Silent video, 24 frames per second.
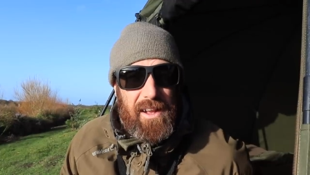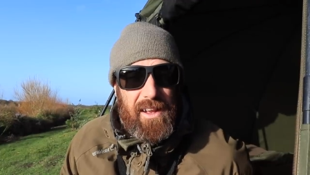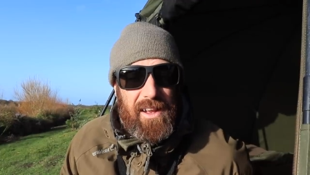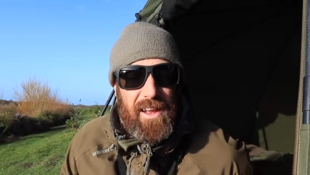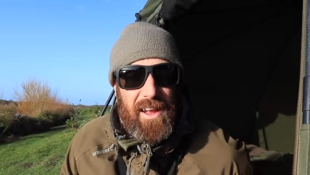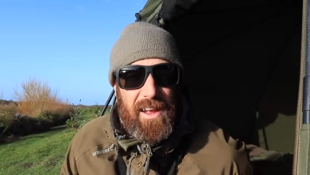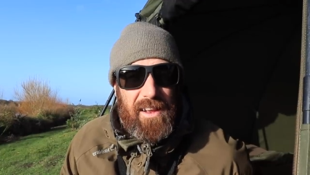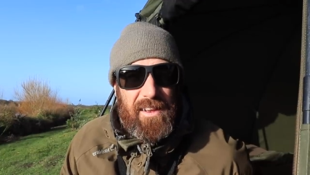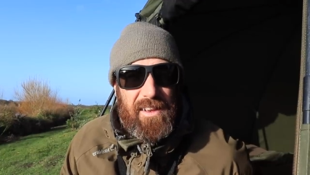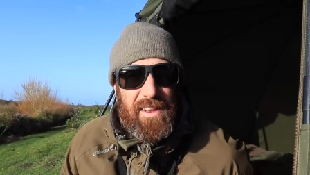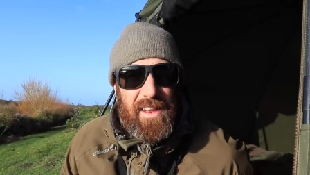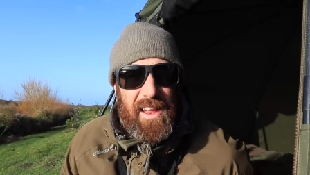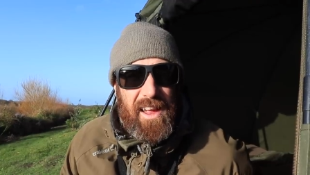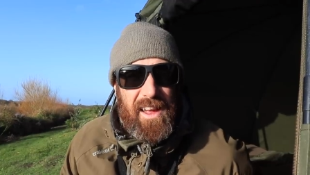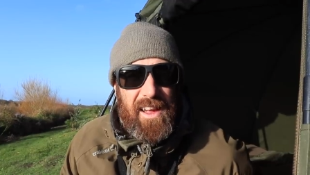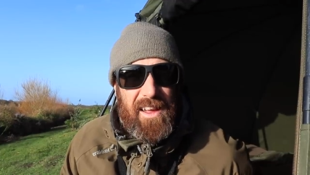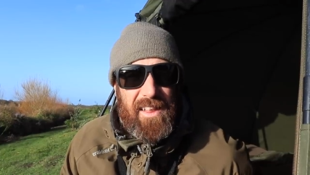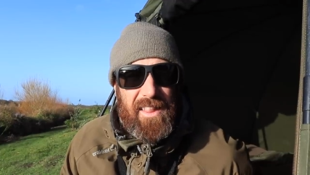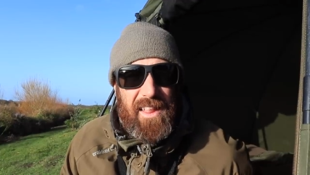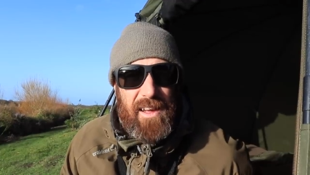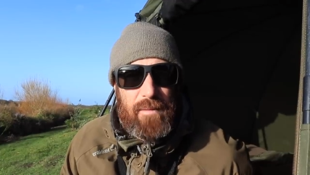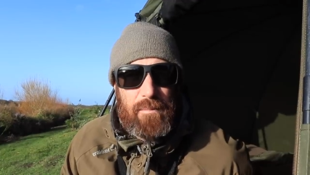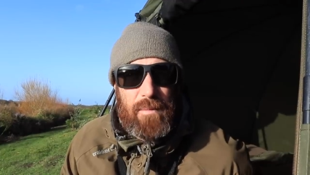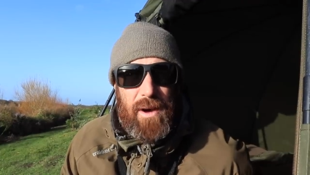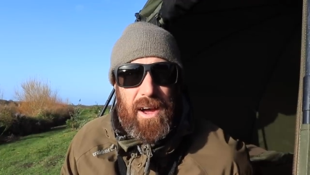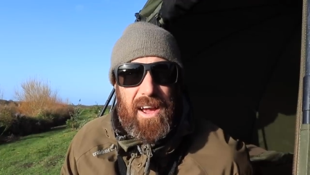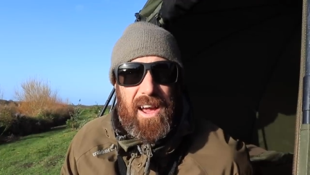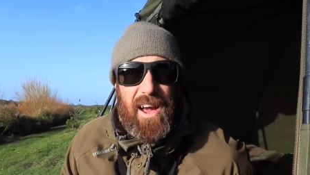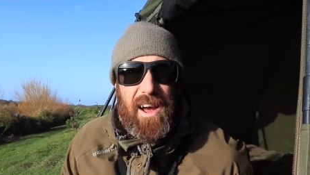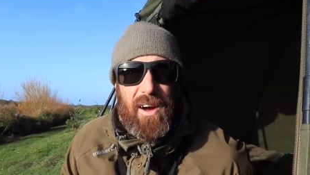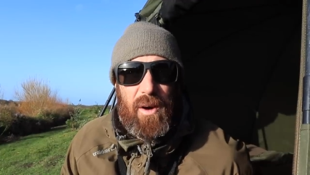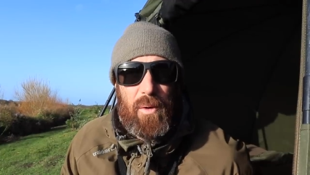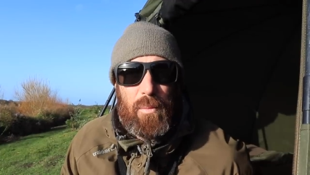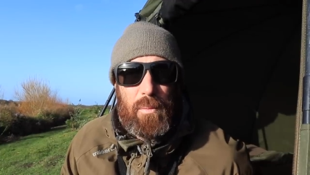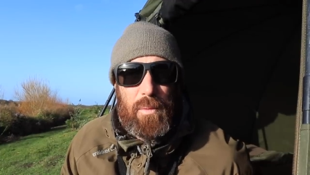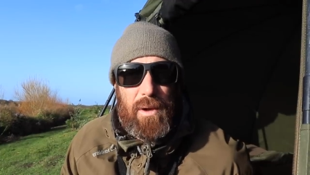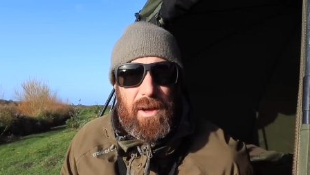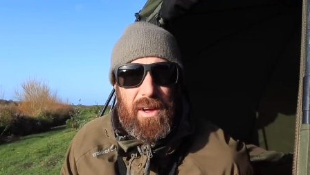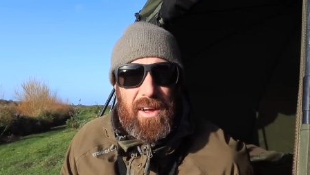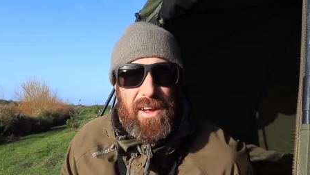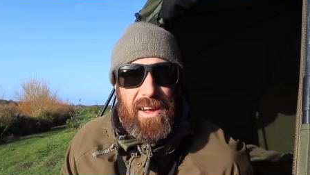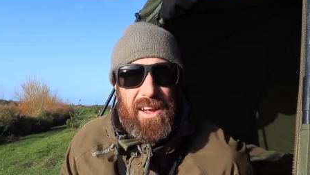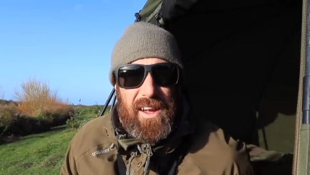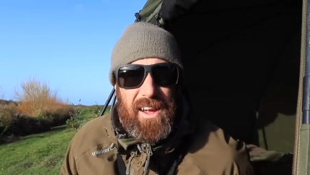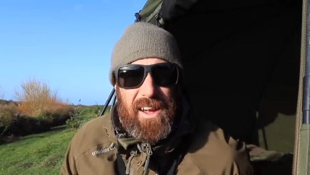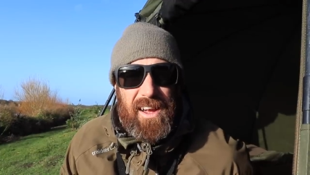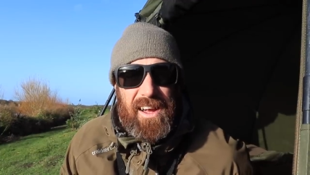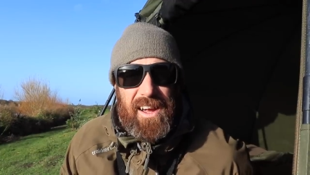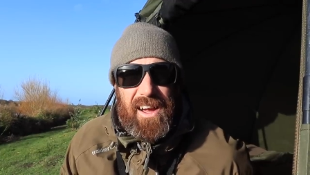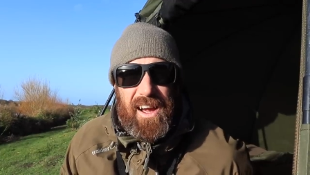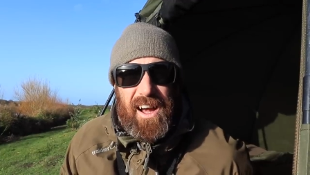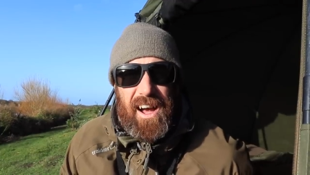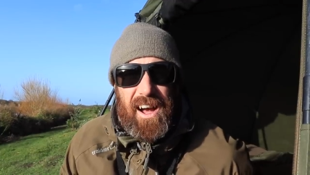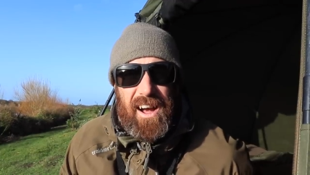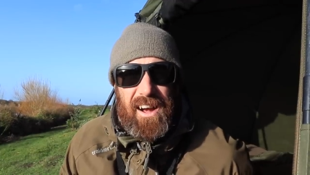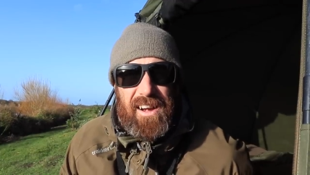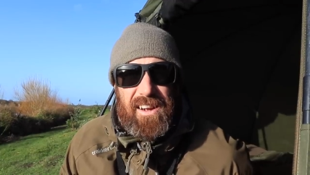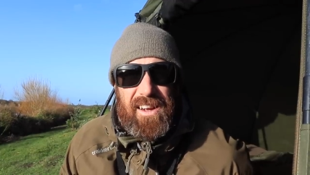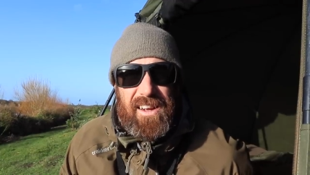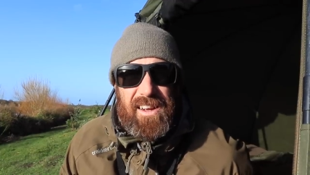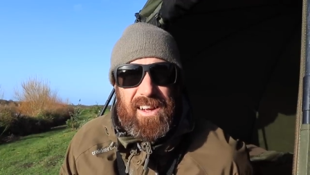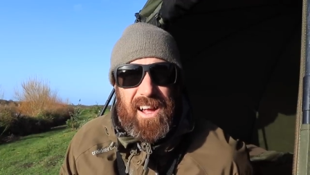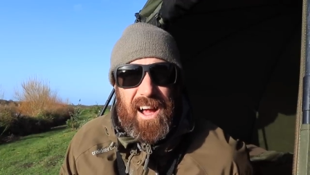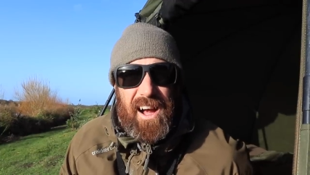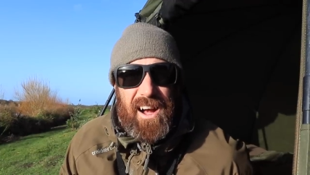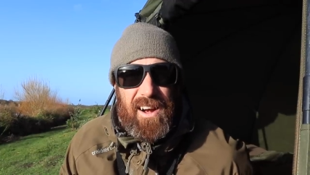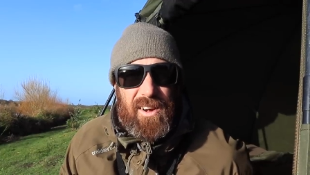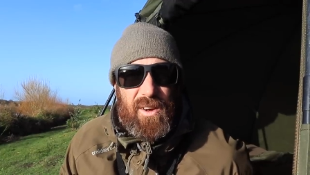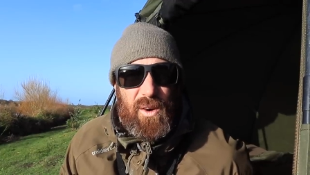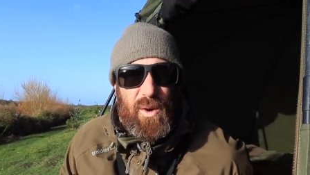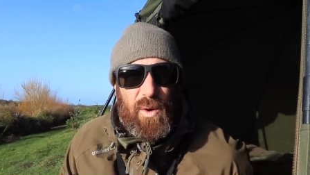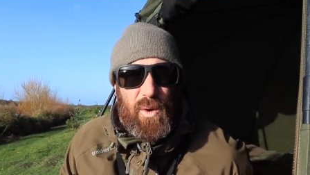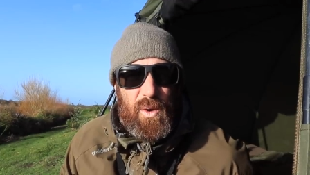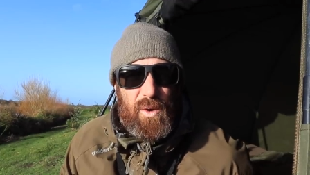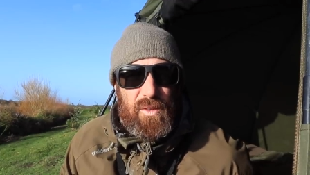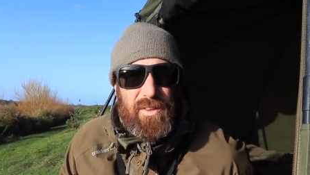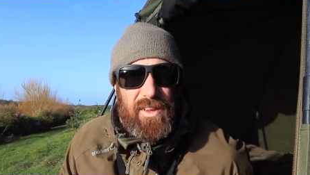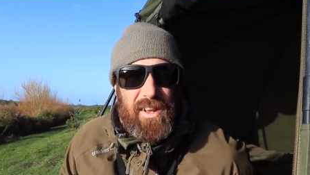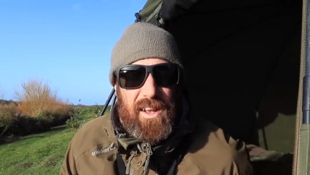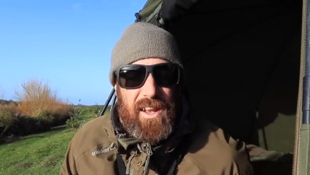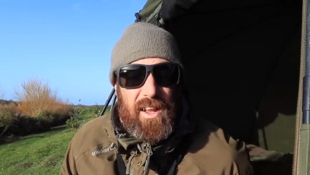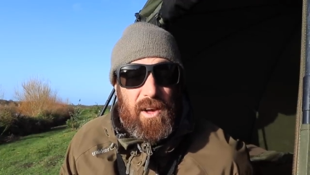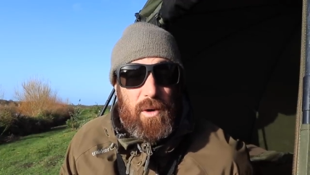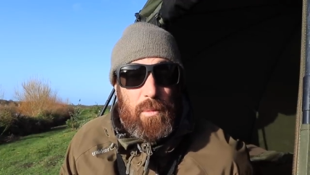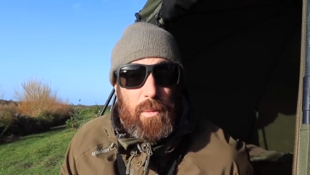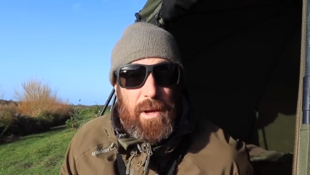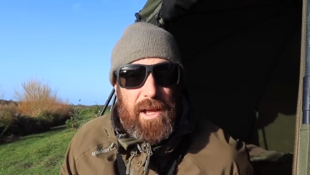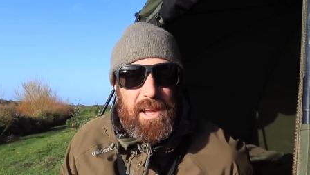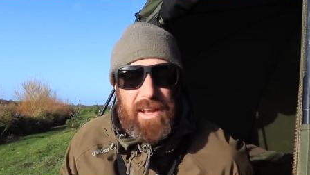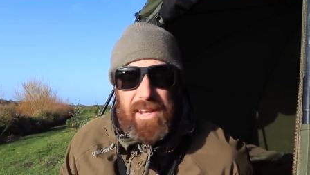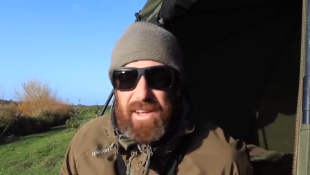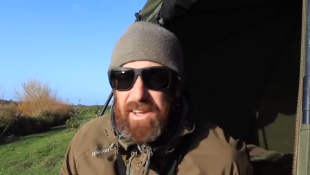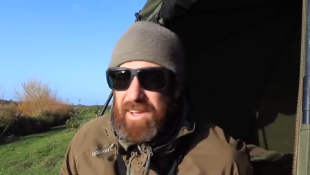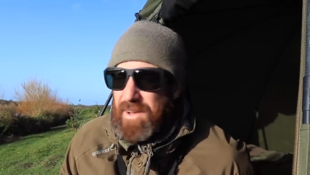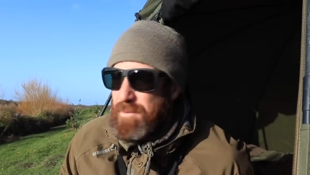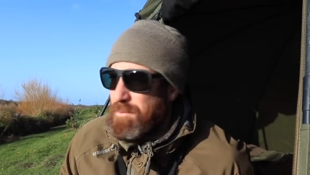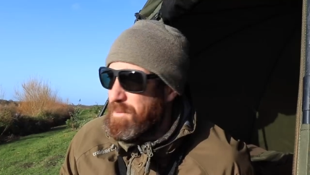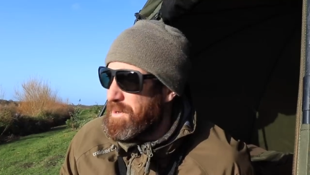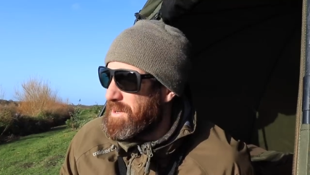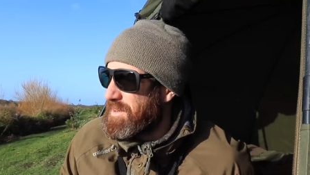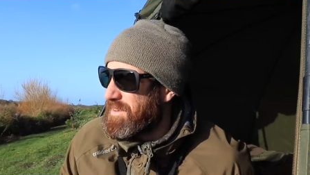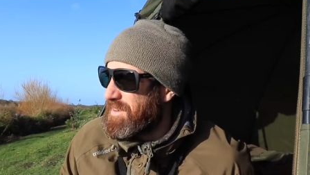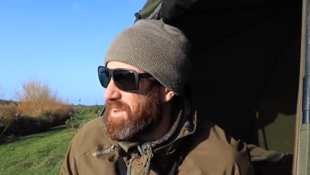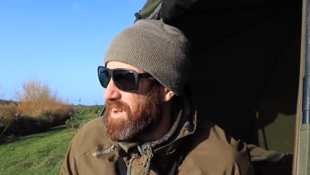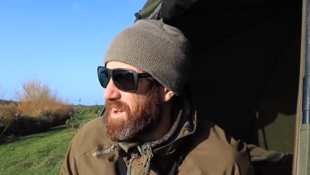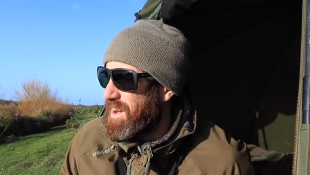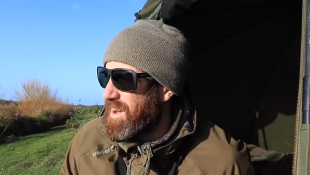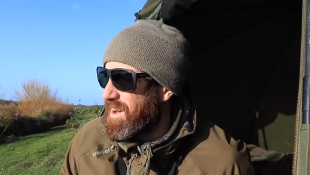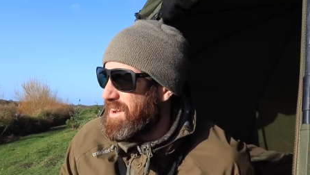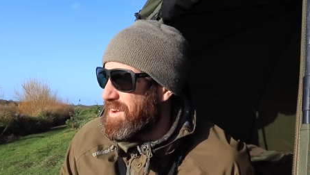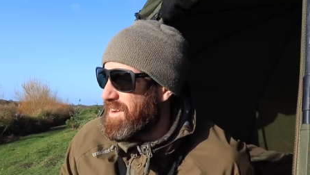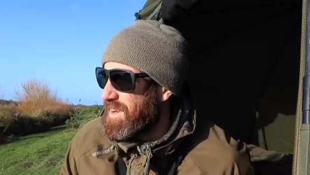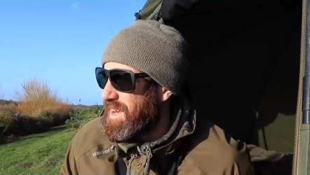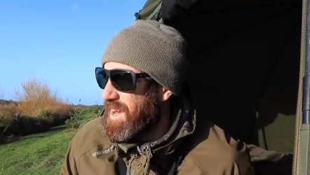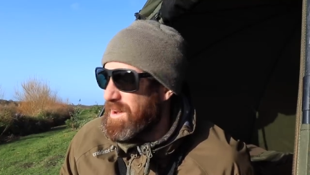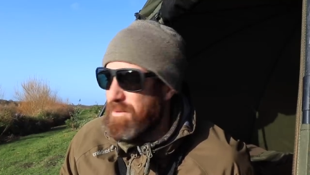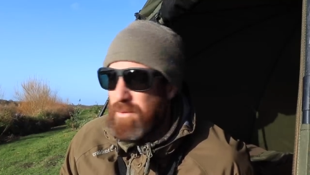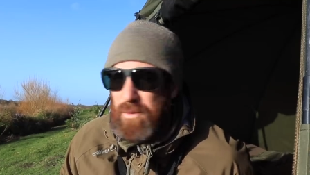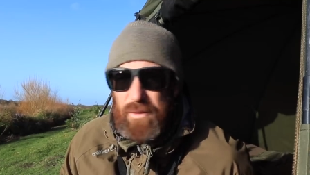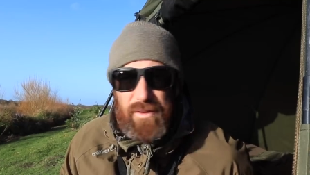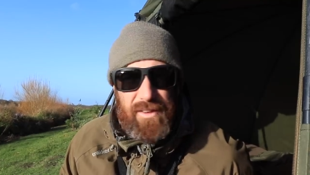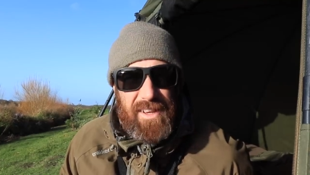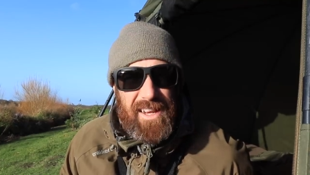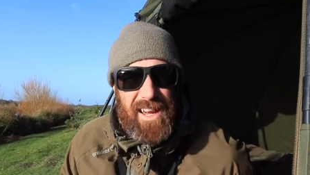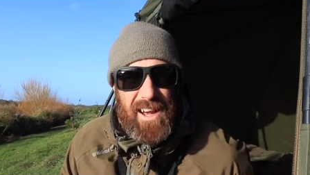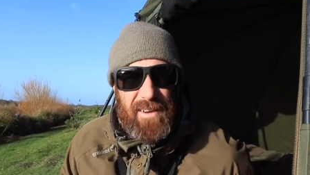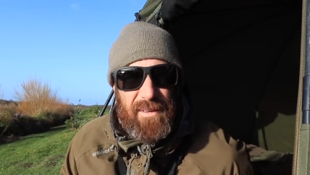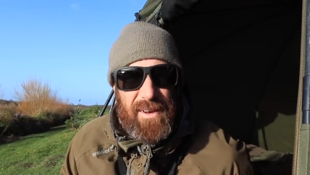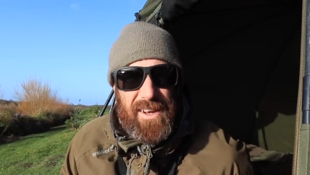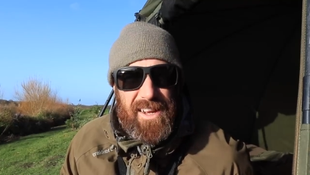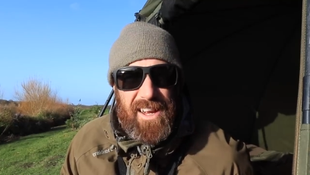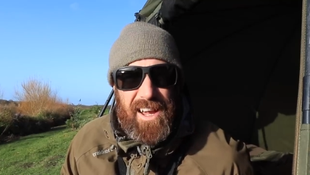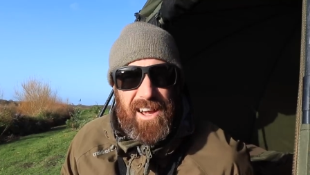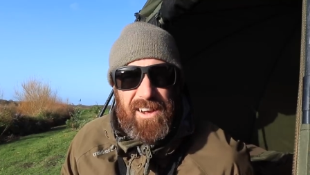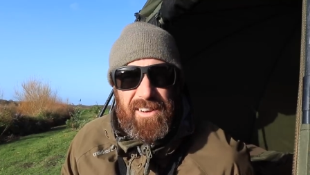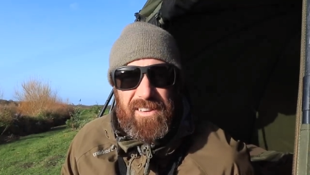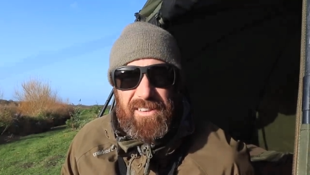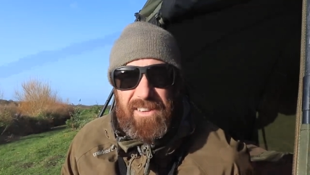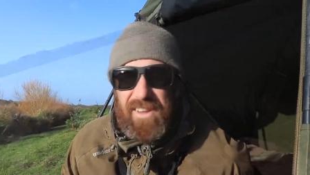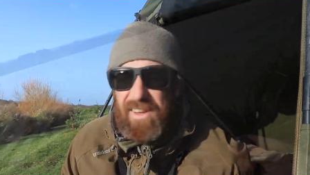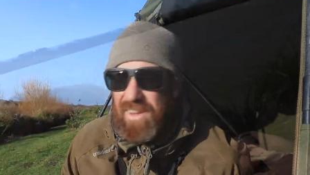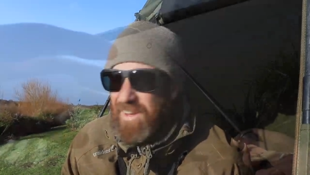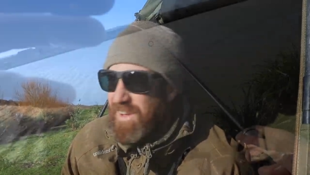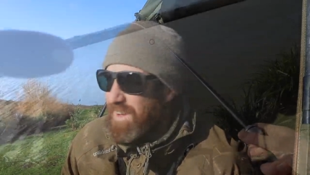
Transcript: and uh, that might help our uh, our cause a little bit, but uh, yeah, we'll see how it goes.